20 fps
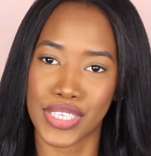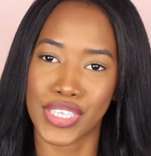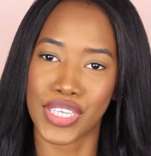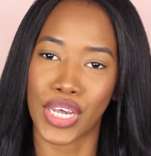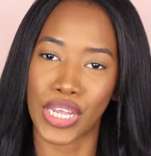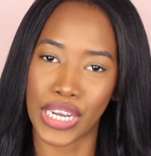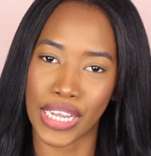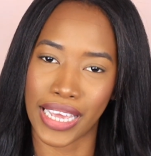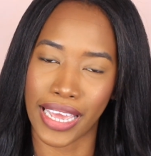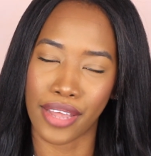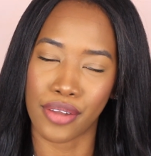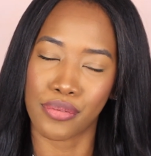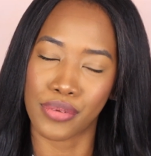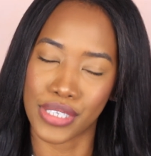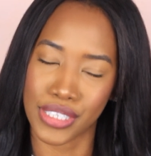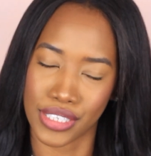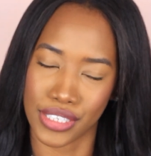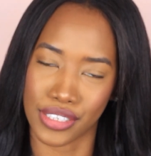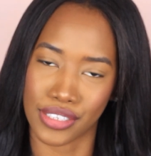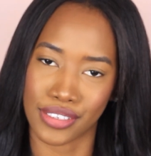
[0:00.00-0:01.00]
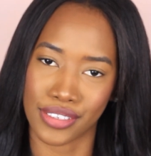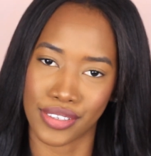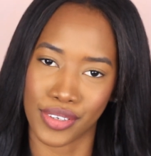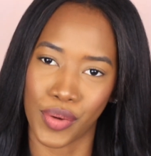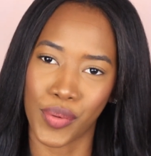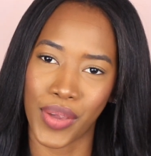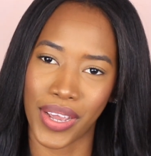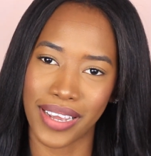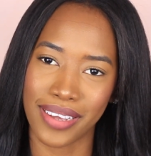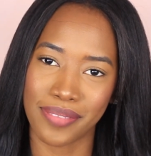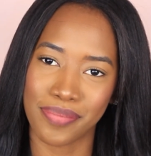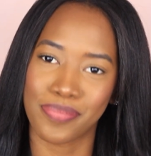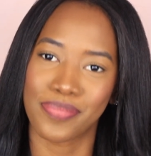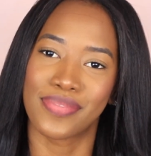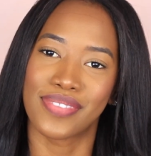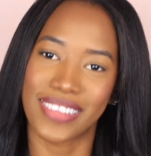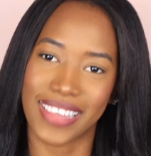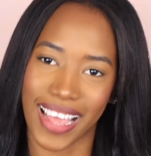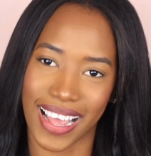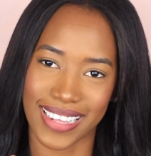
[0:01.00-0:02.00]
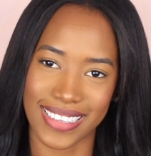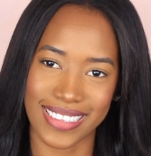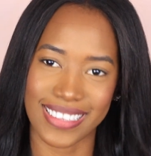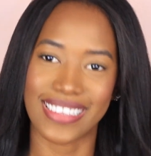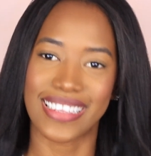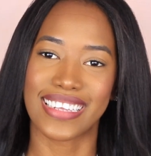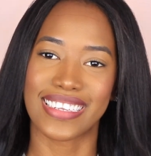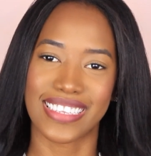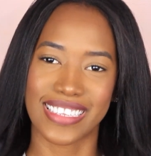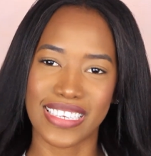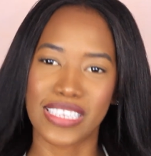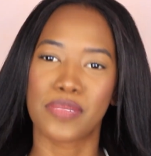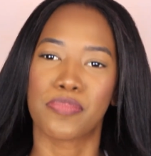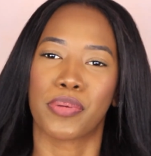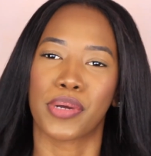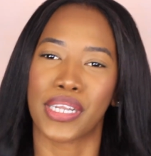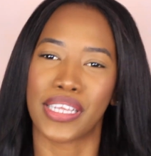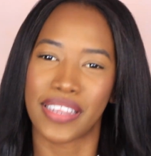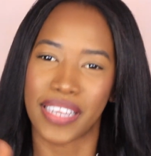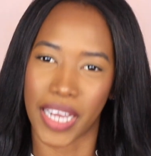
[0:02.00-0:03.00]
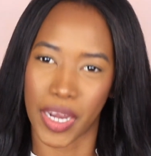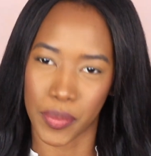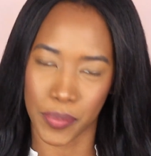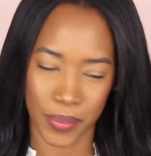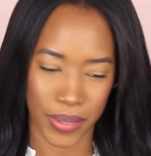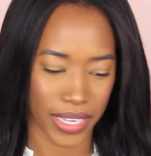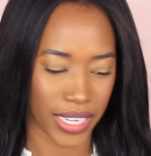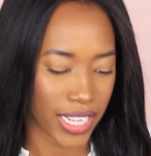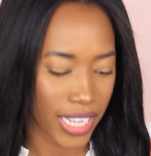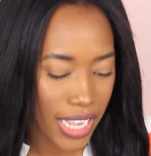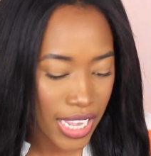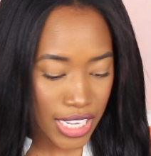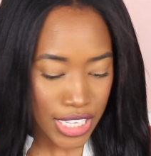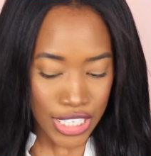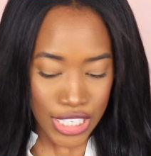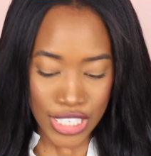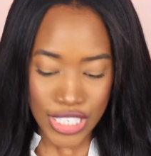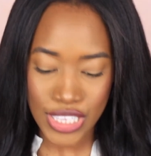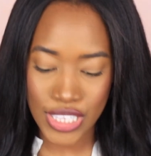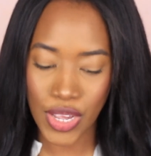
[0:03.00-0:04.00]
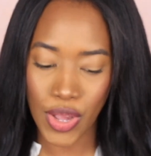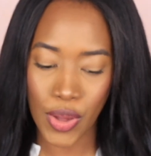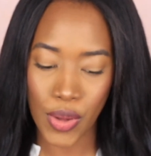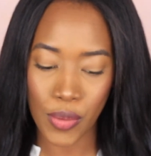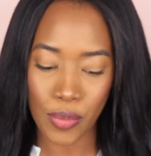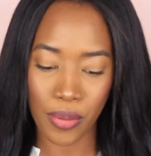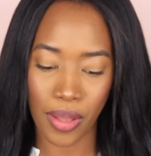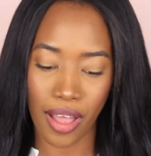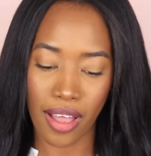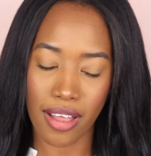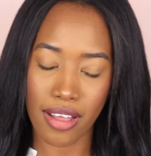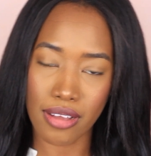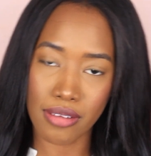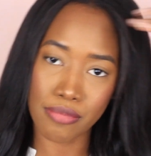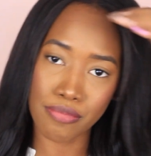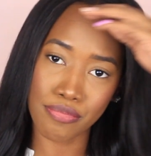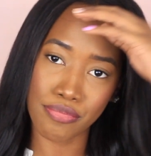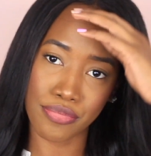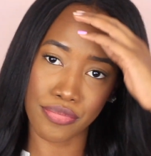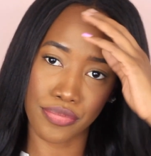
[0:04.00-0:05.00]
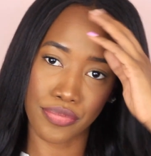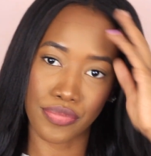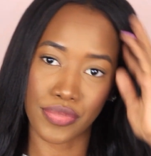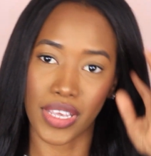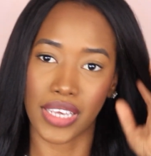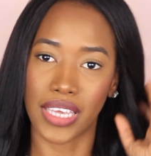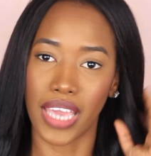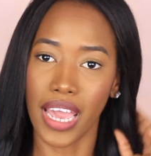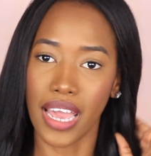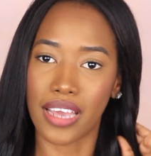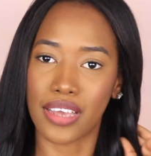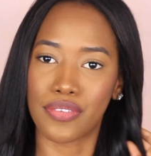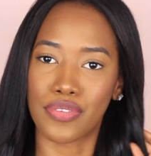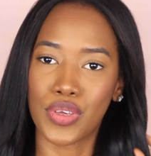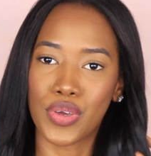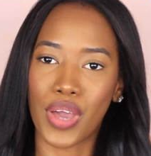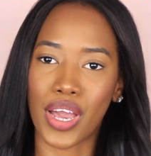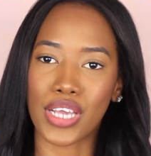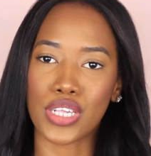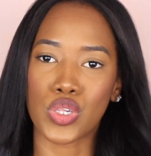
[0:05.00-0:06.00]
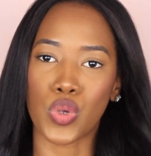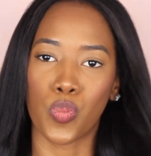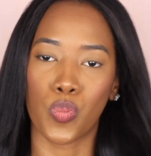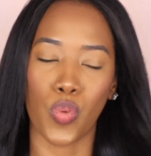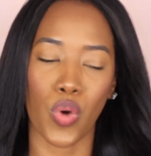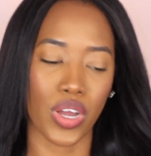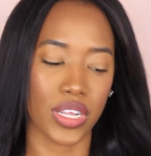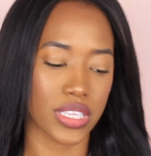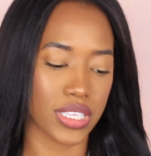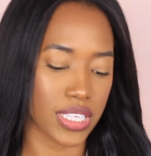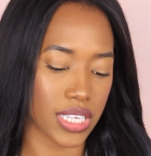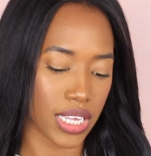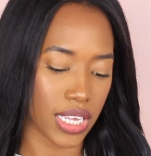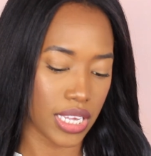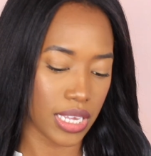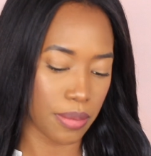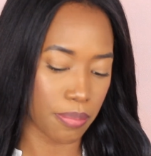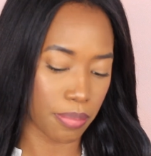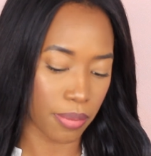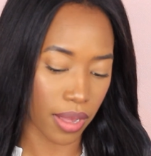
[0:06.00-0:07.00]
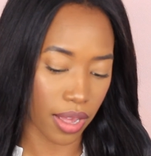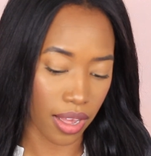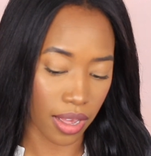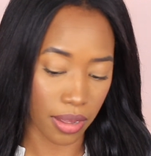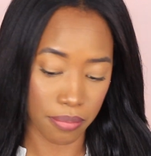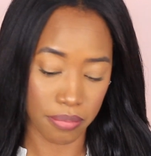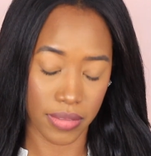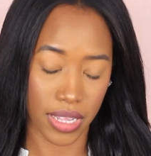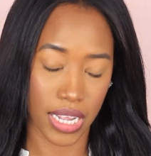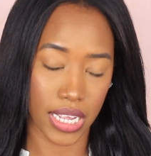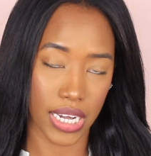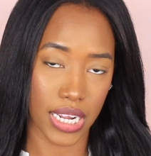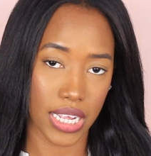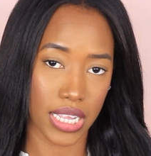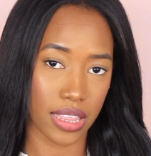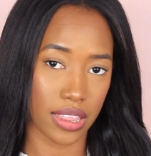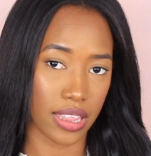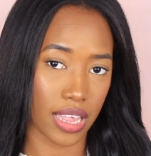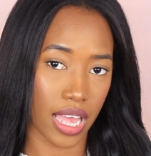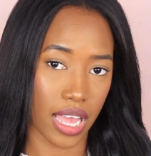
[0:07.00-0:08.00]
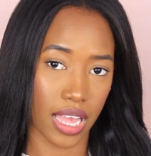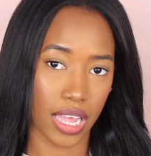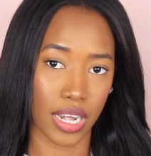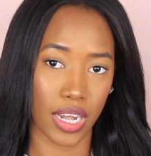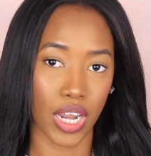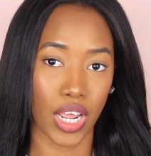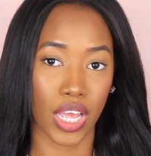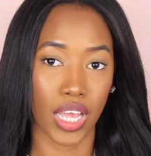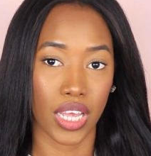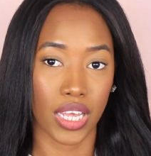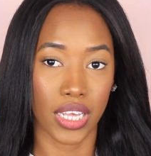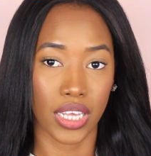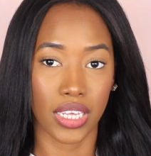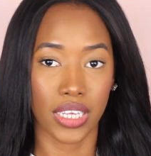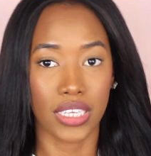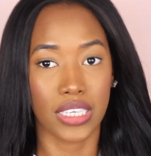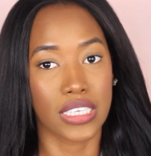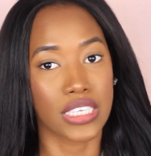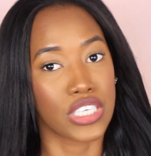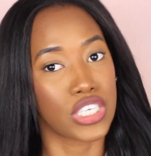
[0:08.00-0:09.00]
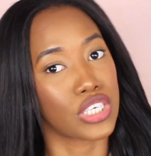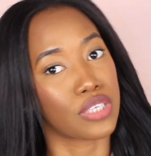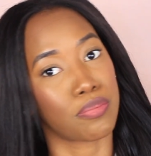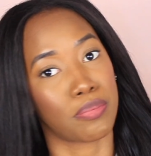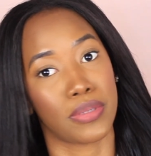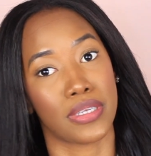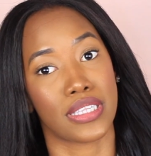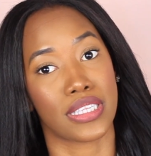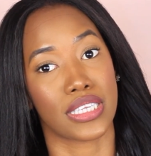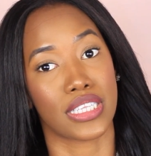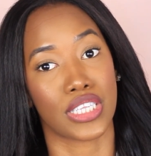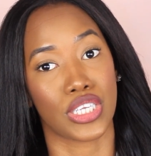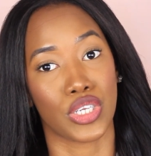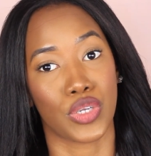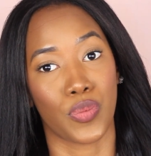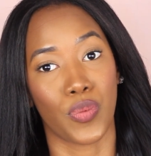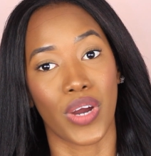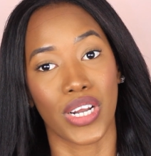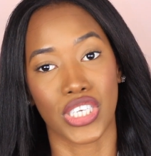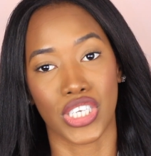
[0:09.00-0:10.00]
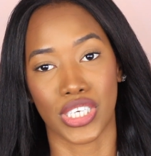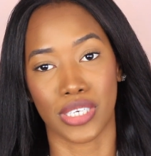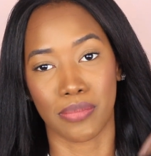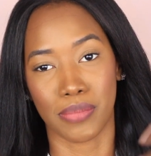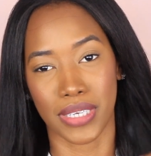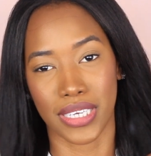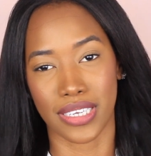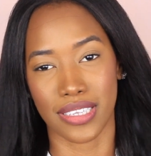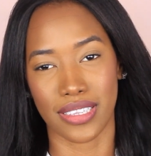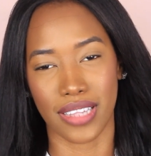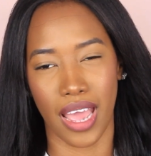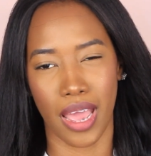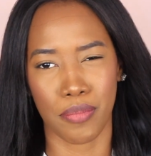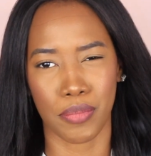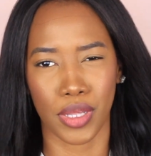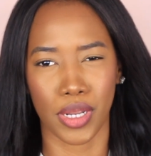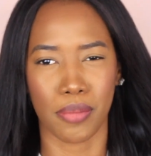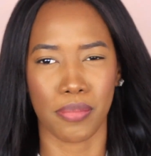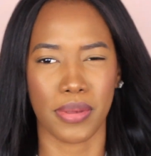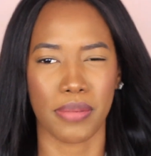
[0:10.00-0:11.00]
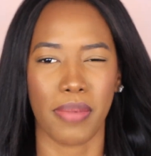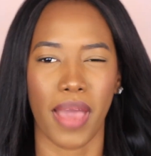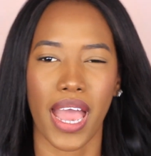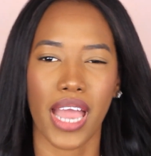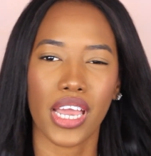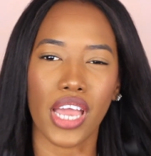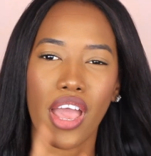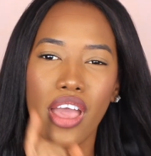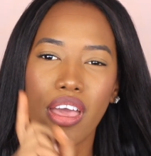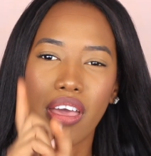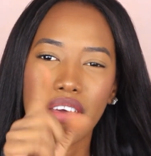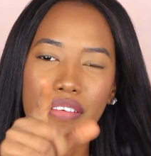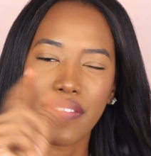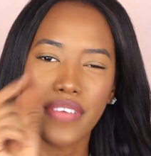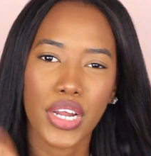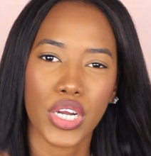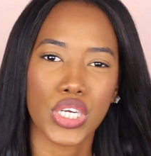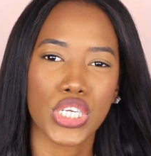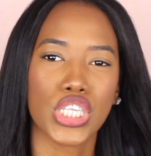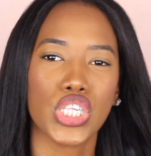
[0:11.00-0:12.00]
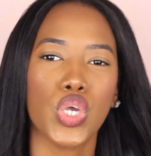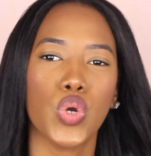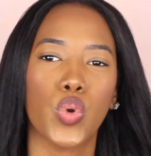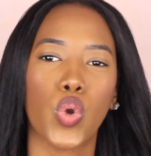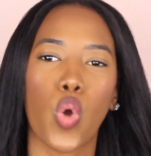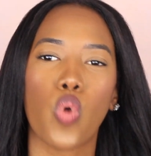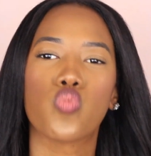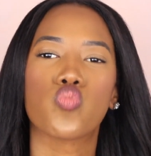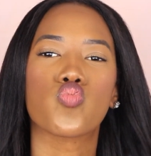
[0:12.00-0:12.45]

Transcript: gonna get returned. Okay, let's just put it that way. So yeah, if you guys want to keep updated, then just please continue watching, because I'm gonna be back very soon.